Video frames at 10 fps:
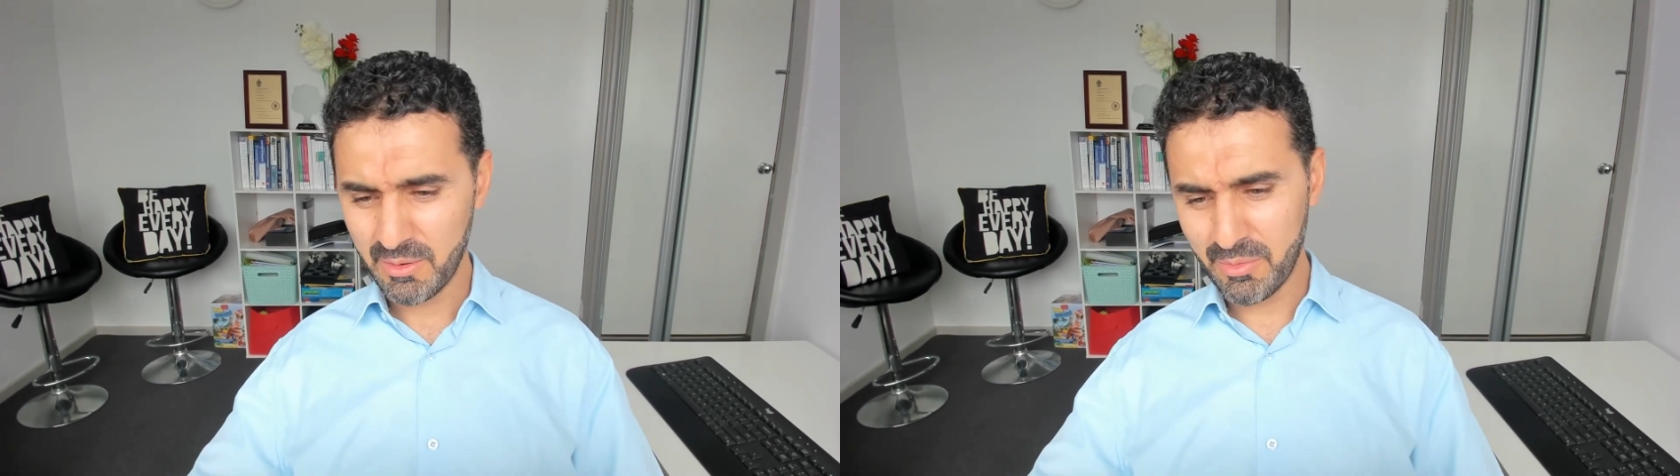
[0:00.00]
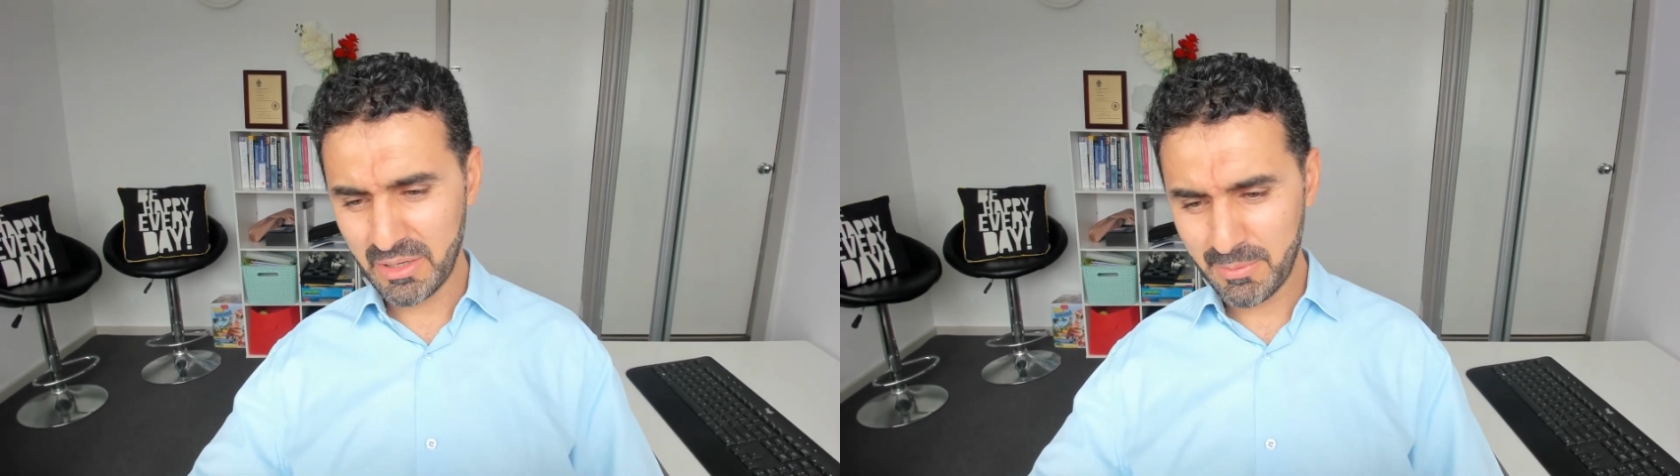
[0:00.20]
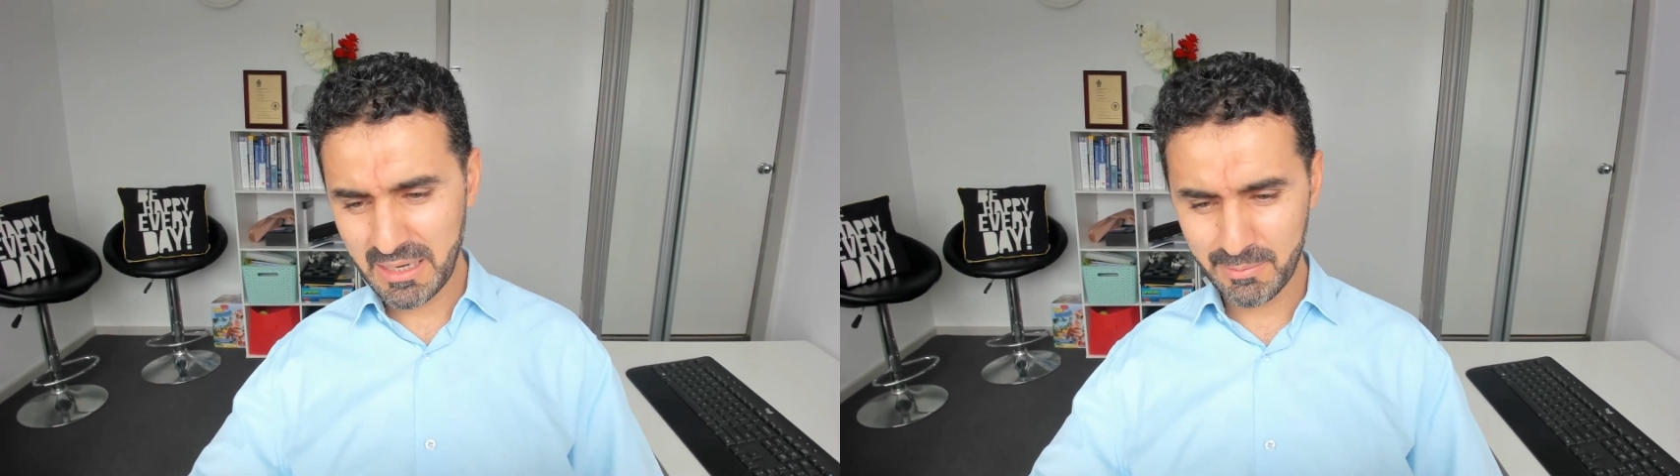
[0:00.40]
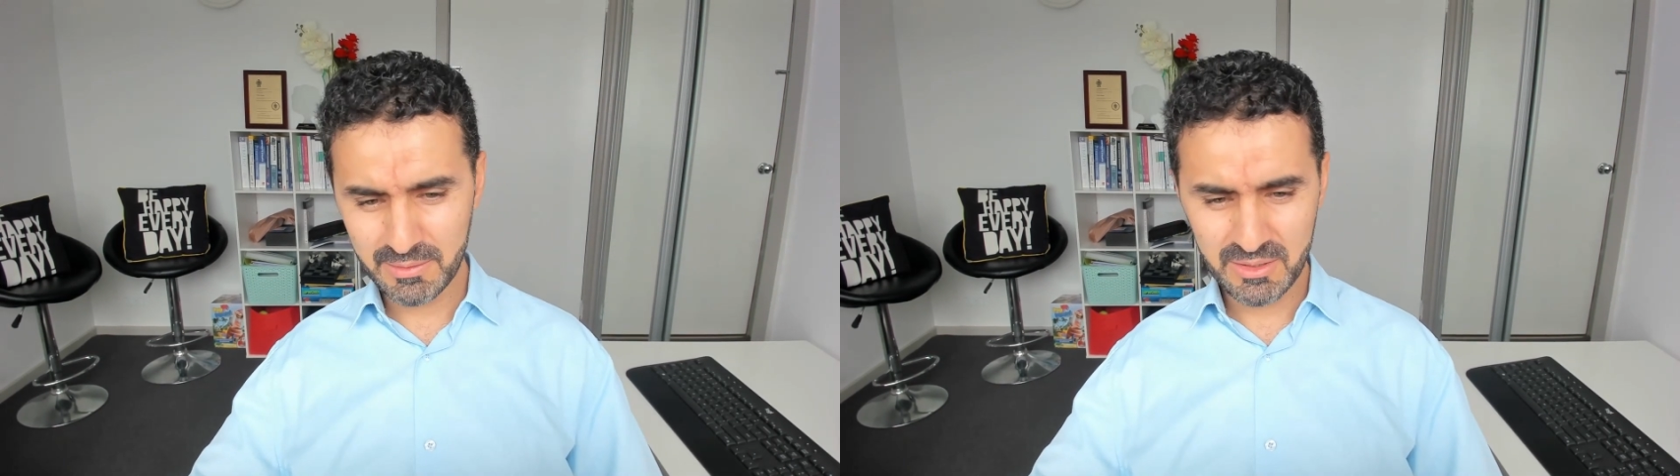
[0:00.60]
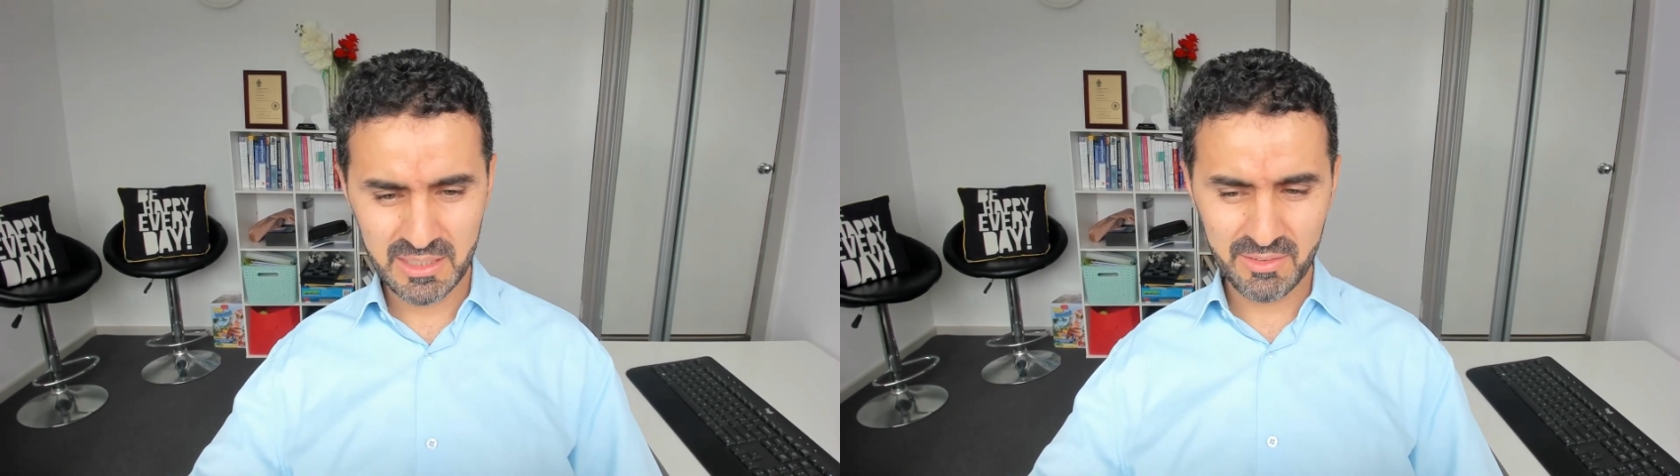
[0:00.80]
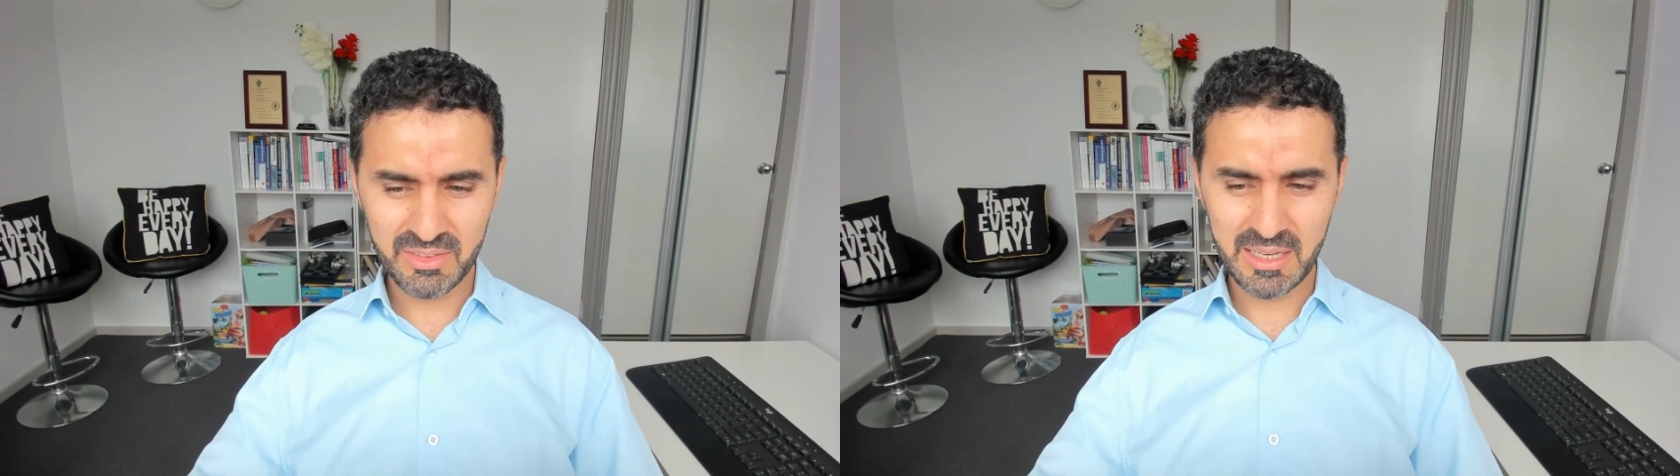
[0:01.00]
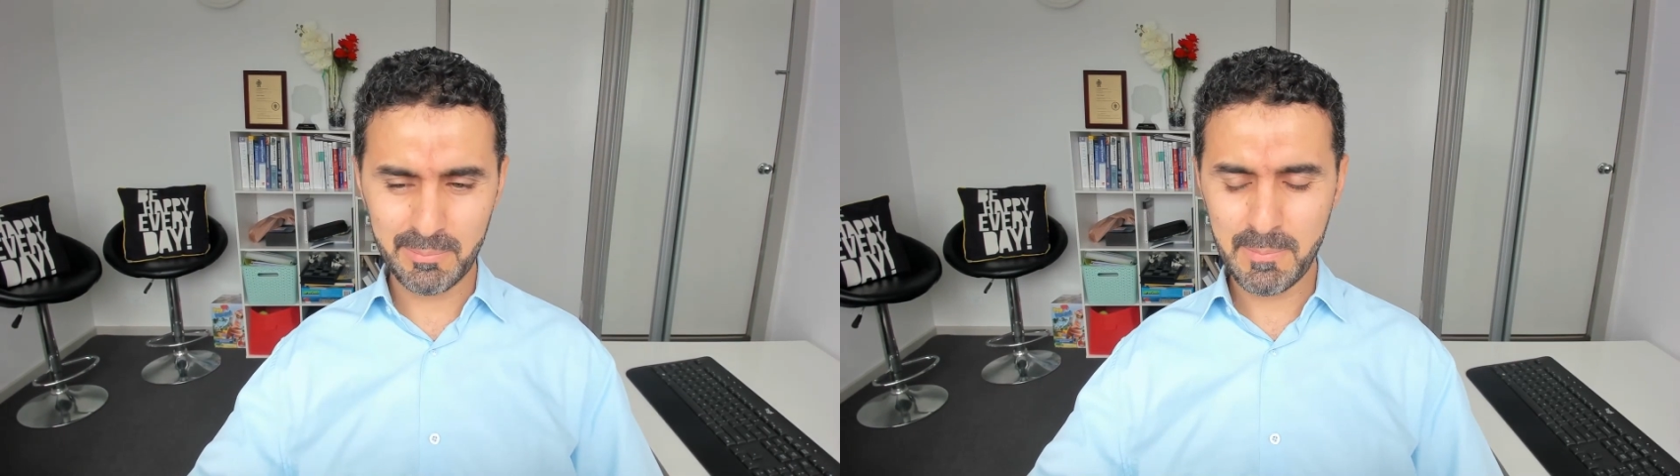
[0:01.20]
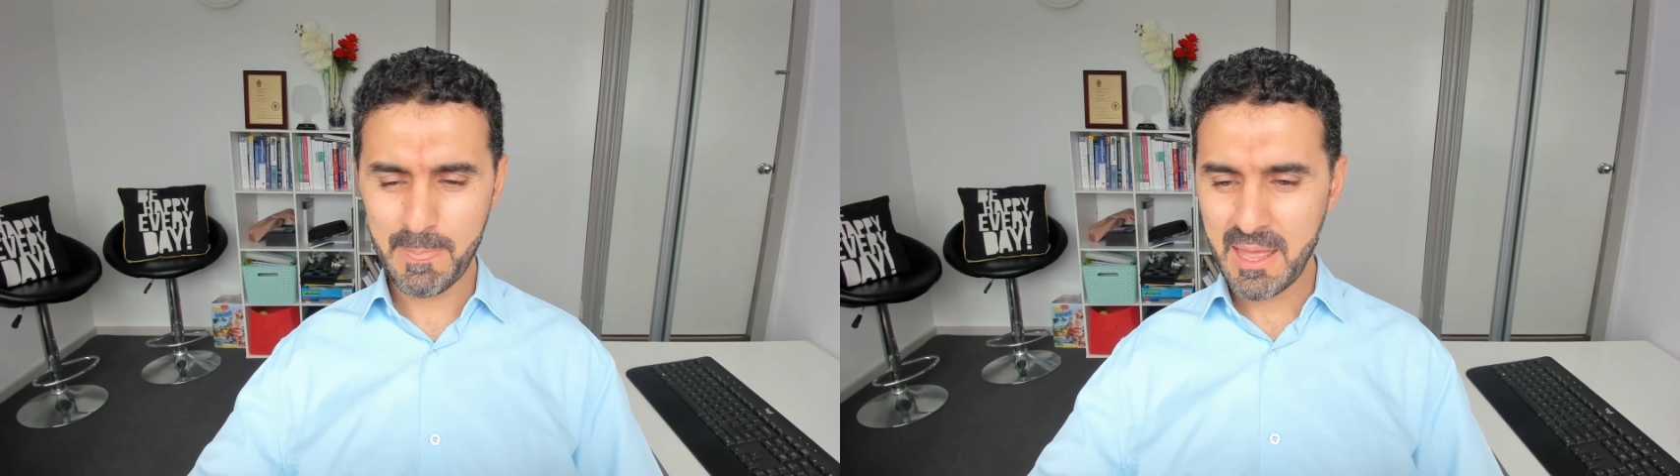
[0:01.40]
We want to be able to give
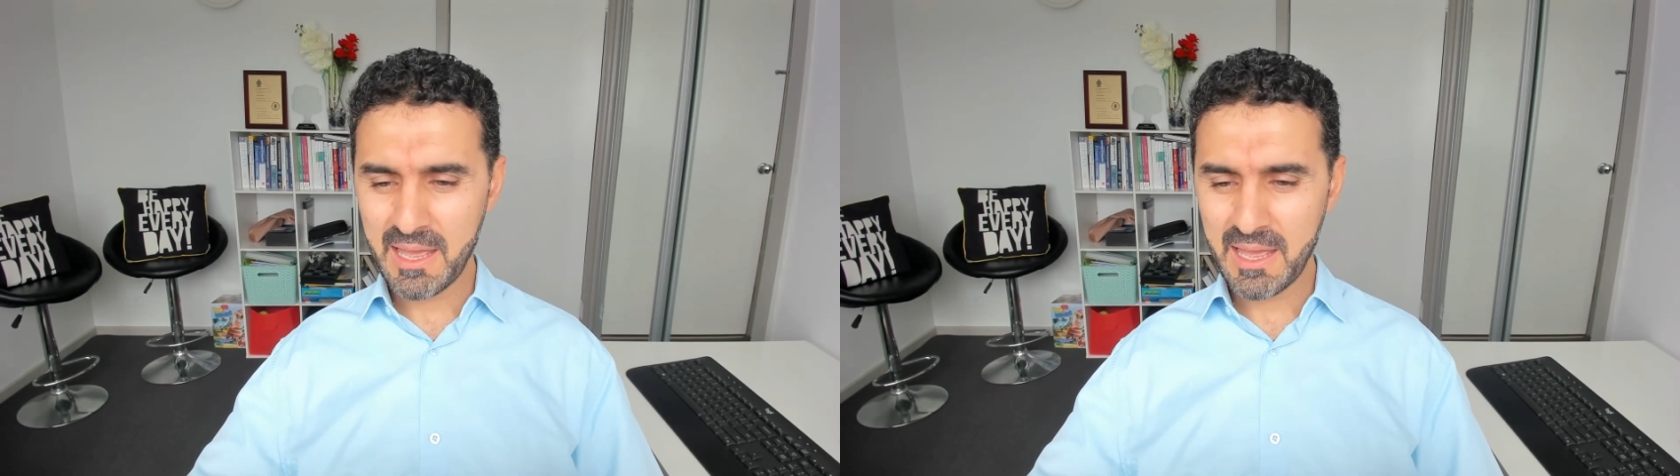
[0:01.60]
them